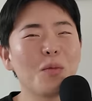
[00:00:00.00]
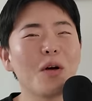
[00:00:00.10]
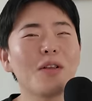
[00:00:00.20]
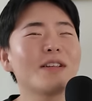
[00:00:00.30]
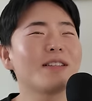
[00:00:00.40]
the
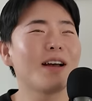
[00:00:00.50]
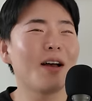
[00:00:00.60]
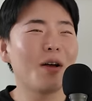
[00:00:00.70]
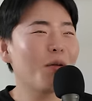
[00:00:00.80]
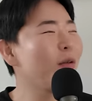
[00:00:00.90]
world is
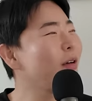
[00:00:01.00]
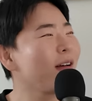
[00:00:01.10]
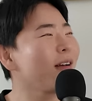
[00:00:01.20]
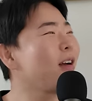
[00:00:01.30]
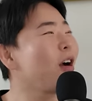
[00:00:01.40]

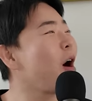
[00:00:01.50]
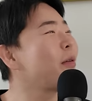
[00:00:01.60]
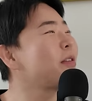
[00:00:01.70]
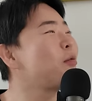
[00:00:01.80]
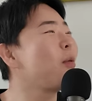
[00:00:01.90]
uh,
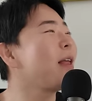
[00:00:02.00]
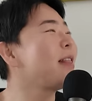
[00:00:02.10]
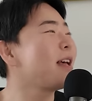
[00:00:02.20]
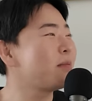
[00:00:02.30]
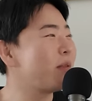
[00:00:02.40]
gone with
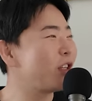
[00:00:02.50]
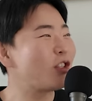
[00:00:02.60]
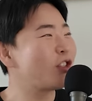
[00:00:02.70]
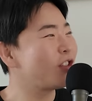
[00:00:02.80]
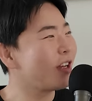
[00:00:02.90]
one less
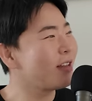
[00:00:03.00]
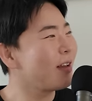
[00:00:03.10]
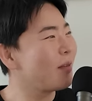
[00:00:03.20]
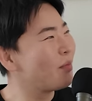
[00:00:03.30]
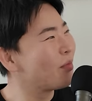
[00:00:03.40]
bitch
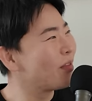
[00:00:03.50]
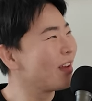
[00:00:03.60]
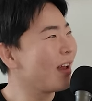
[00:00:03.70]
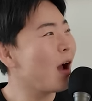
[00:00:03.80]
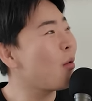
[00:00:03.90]
and then
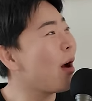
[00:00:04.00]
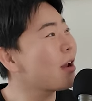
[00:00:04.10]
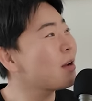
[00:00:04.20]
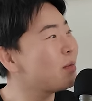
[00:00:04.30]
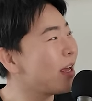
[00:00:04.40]
a quieter